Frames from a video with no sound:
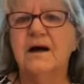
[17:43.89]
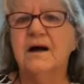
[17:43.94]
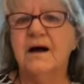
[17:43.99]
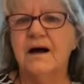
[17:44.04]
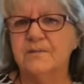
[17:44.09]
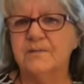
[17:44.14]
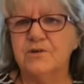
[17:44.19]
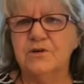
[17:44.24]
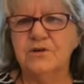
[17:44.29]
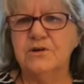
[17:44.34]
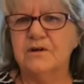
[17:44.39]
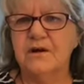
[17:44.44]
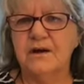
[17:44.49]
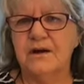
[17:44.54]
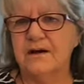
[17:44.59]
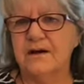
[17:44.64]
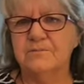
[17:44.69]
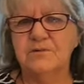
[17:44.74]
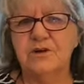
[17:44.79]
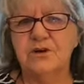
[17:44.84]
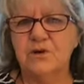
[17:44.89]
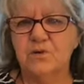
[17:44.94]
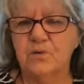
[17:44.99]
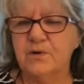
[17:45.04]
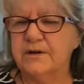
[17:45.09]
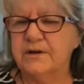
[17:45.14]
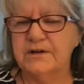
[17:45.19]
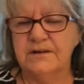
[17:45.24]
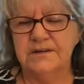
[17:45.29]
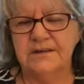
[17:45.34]
I'm gonna I'm gonna
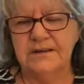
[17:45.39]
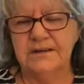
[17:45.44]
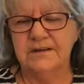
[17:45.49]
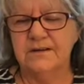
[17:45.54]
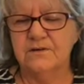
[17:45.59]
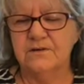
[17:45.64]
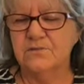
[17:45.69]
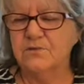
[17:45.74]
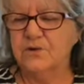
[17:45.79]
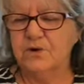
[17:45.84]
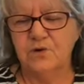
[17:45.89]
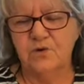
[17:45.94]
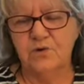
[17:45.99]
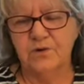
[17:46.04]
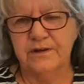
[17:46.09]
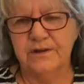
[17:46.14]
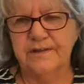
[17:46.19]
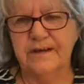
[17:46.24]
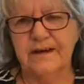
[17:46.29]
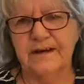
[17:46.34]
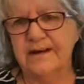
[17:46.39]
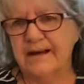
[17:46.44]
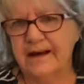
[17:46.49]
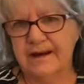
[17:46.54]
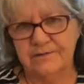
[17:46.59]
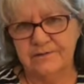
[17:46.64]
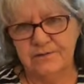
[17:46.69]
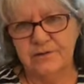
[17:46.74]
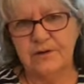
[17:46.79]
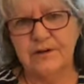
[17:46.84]
quickly record that
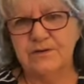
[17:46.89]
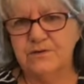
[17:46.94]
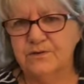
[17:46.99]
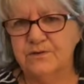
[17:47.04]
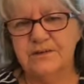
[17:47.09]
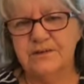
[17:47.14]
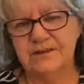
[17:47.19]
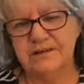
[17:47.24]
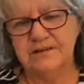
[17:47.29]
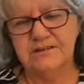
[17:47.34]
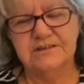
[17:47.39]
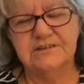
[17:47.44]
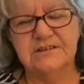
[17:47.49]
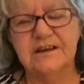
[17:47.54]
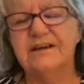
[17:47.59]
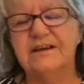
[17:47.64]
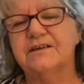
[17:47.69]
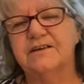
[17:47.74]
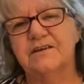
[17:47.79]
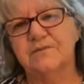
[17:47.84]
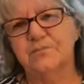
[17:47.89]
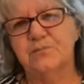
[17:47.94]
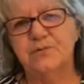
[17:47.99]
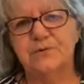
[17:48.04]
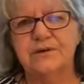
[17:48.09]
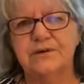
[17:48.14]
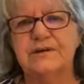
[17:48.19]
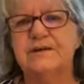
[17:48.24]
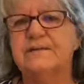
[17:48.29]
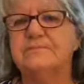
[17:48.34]
after I do this and
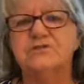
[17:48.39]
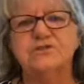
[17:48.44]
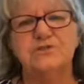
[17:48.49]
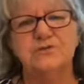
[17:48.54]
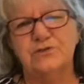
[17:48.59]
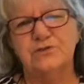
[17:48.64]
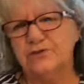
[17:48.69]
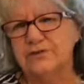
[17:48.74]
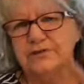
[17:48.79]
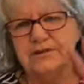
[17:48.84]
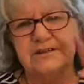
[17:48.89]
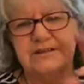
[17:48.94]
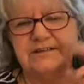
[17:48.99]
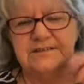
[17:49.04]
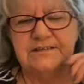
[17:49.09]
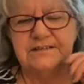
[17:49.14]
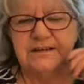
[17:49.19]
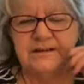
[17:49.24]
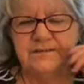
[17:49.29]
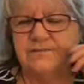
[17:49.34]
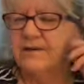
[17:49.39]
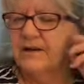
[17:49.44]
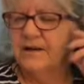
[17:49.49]
put it up, so you'll at least have